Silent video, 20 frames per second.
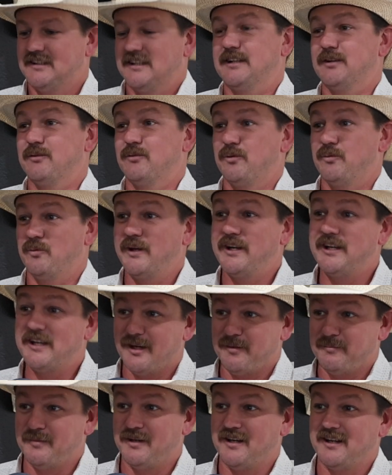And then when we
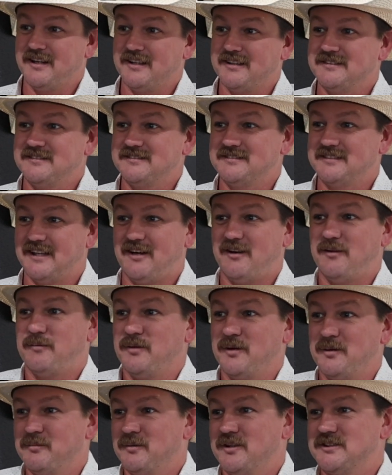got married, now
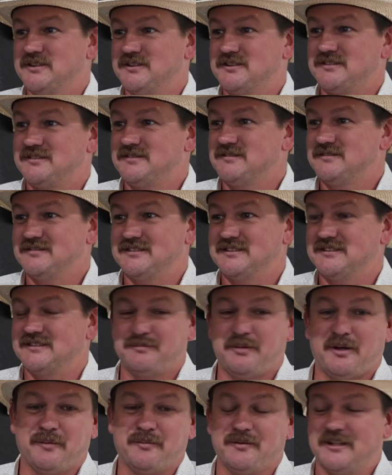pretty much it's a
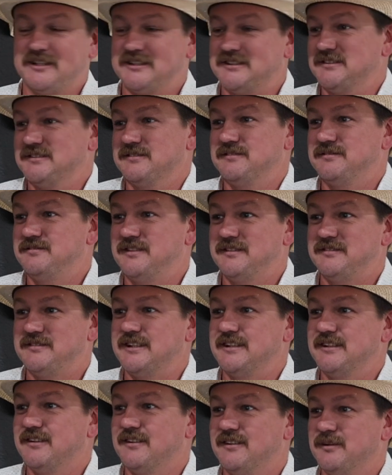population
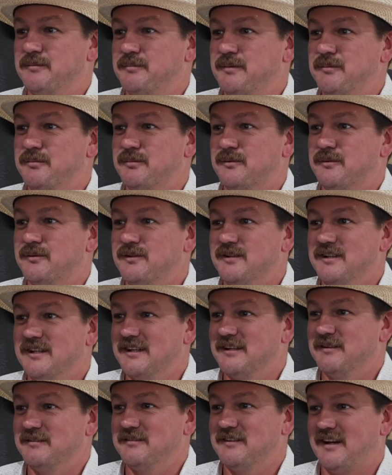1,500 people,
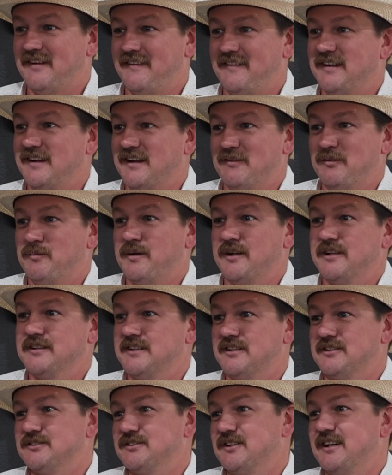and I think everybody in
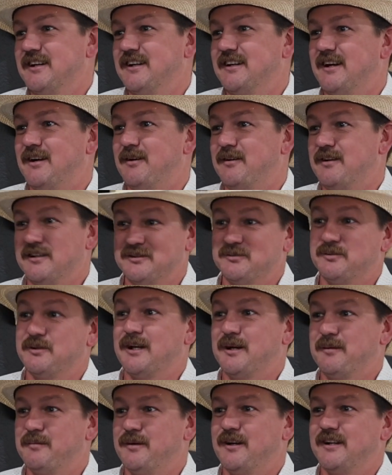town's related now because we
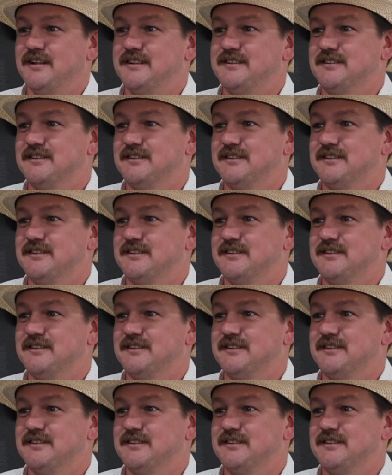got married.